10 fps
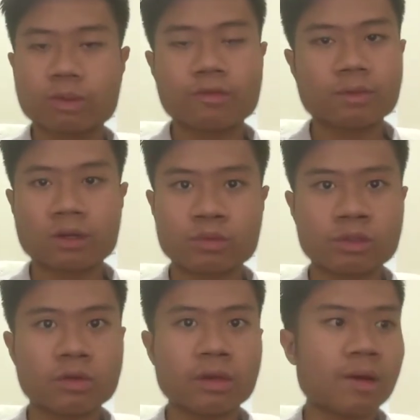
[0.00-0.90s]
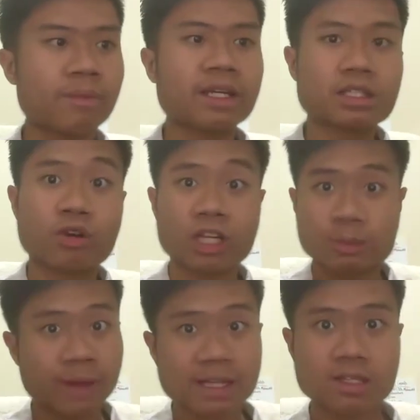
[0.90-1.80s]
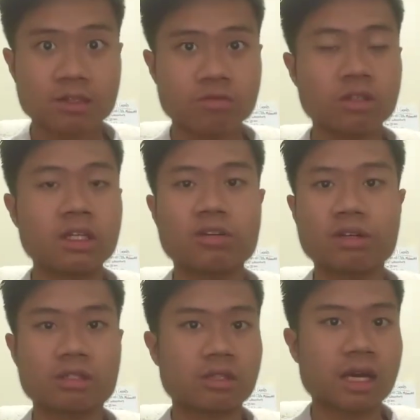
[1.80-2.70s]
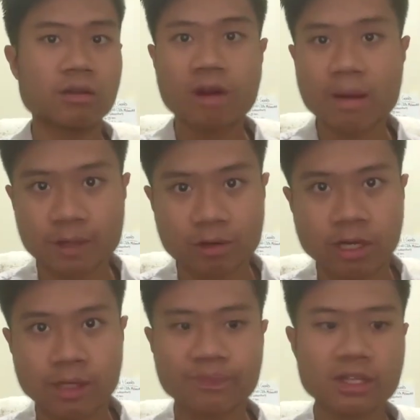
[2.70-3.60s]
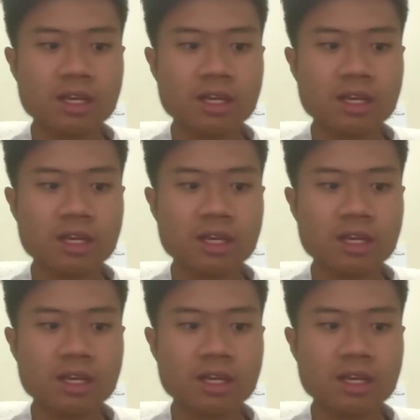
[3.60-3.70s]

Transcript: profit margin will go down because your expenses will increase at a rapid rate.